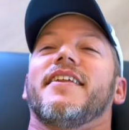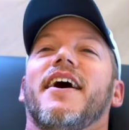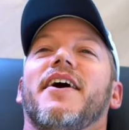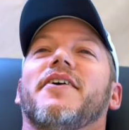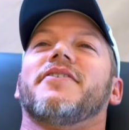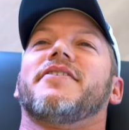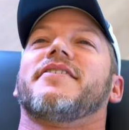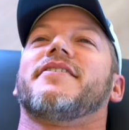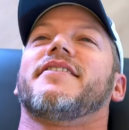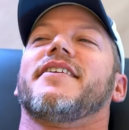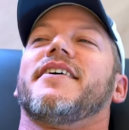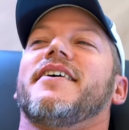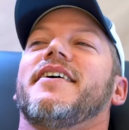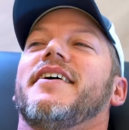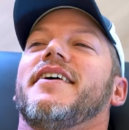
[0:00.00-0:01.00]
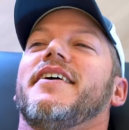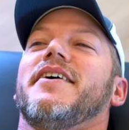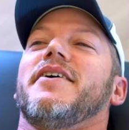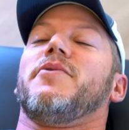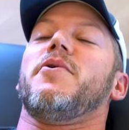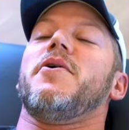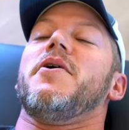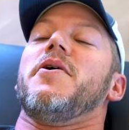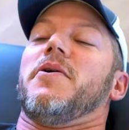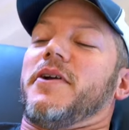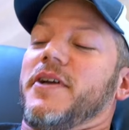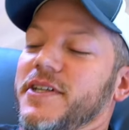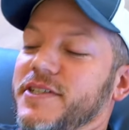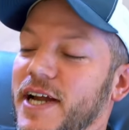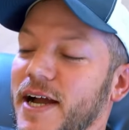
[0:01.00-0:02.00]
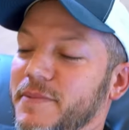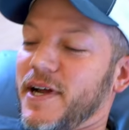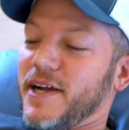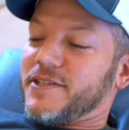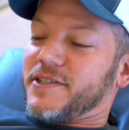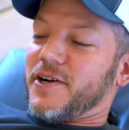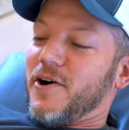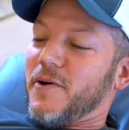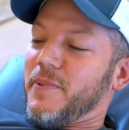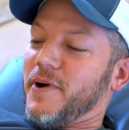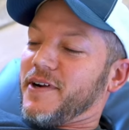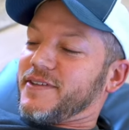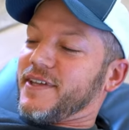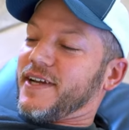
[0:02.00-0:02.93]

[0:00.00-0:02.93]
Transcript: Shout out to Doctor Goldberg. Woo! Good job, Doctor Goldberg.